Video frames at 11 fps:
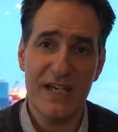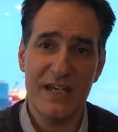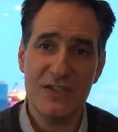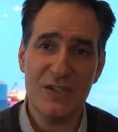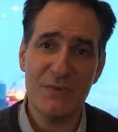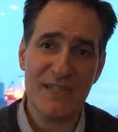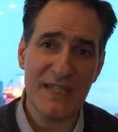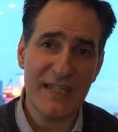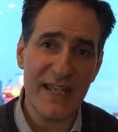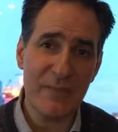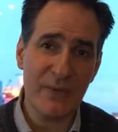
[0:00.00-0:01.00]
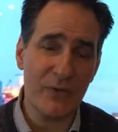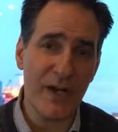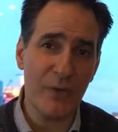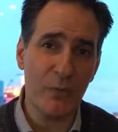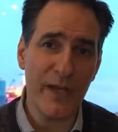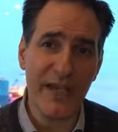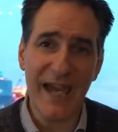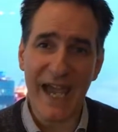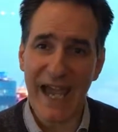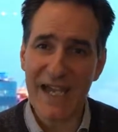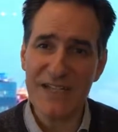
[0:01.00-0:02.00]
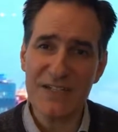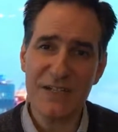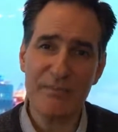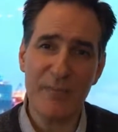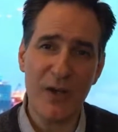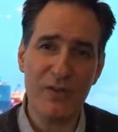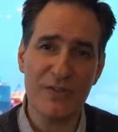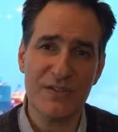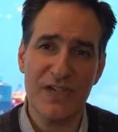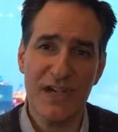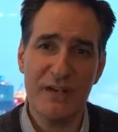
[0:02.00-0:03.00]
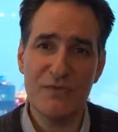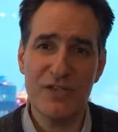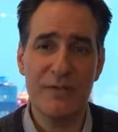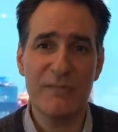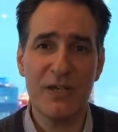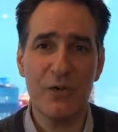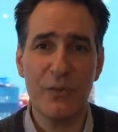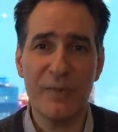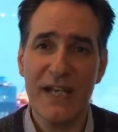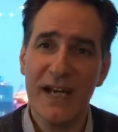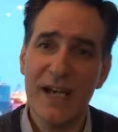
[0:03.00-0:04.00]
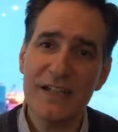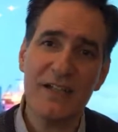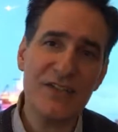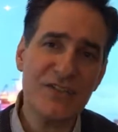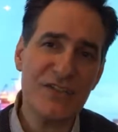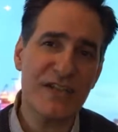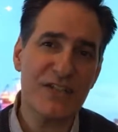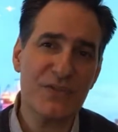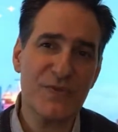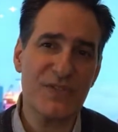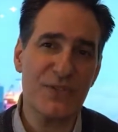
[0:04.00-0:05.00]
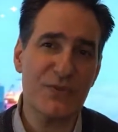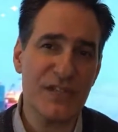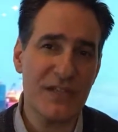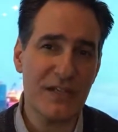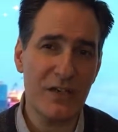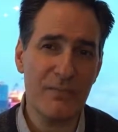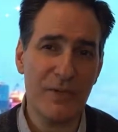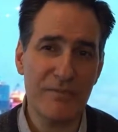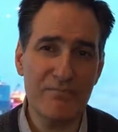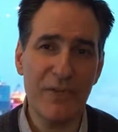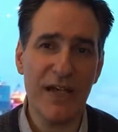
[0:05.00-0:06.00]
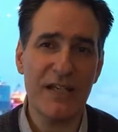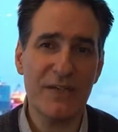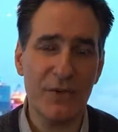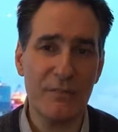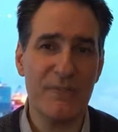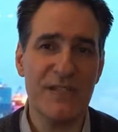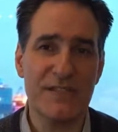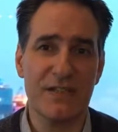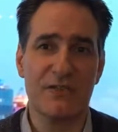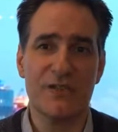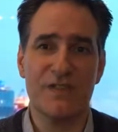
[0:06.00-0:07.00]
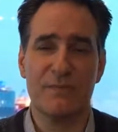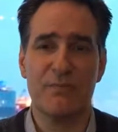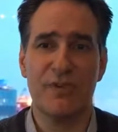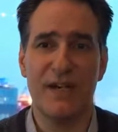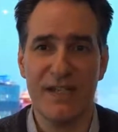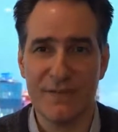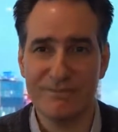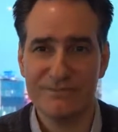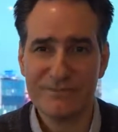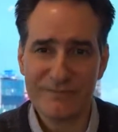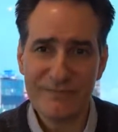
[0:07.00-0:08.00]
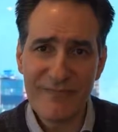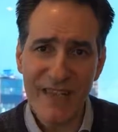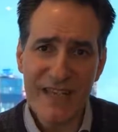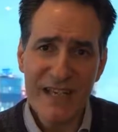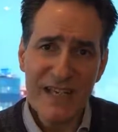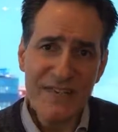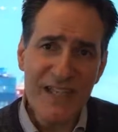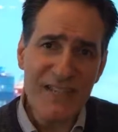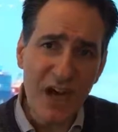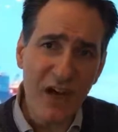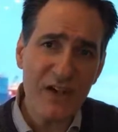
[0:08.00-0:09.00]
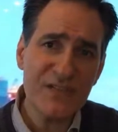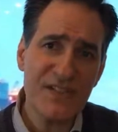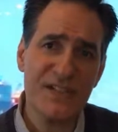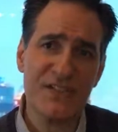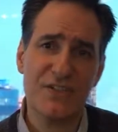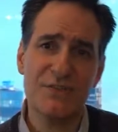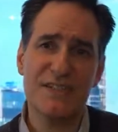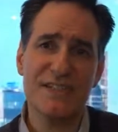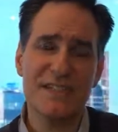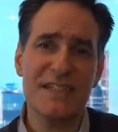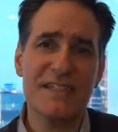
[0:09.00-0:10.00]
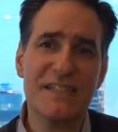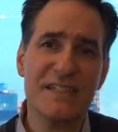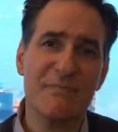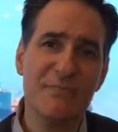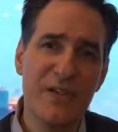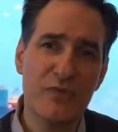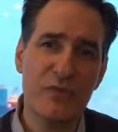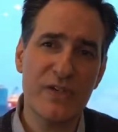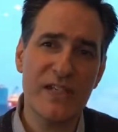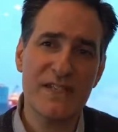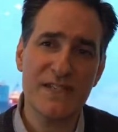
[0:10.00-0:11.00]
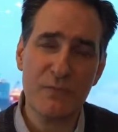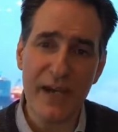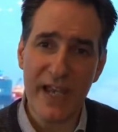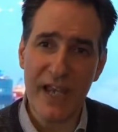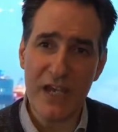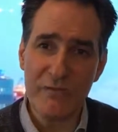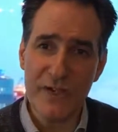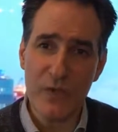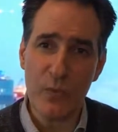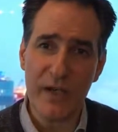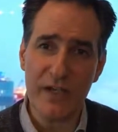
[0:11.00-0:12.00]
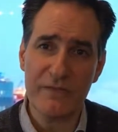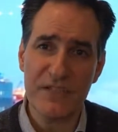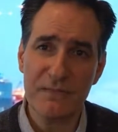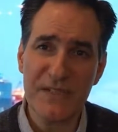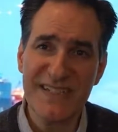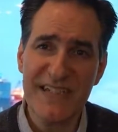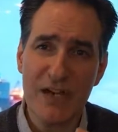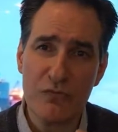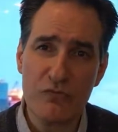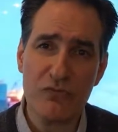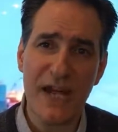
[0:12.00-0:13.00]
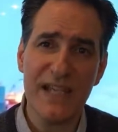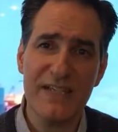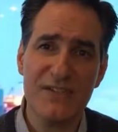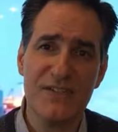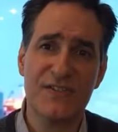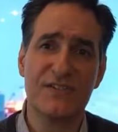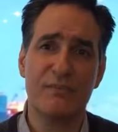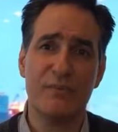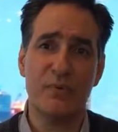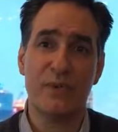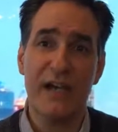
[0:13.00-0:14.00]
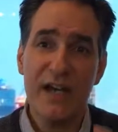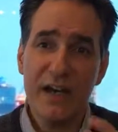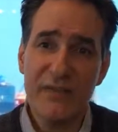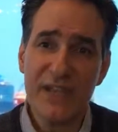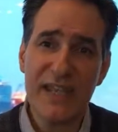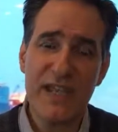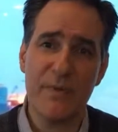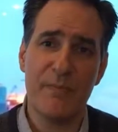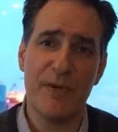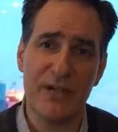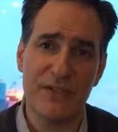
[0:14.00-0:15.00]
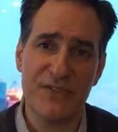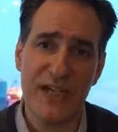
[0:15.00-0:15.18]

She was a Labour right-winger and an opponent of Jeremy Corbyn. And last night's result in Copeland might not be such a surprise. These aren't excuses, these are simply reasons why every one of us must now rally to the support of the Labour Party